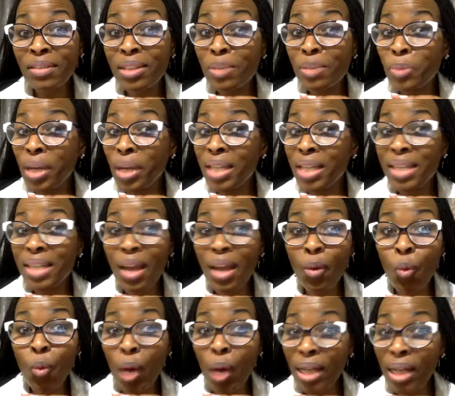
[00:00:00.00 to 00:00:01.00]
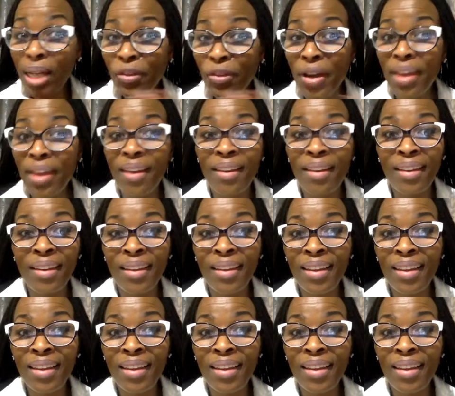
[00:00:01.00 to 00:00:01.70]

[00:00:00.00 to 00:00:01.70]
spreads like wildfire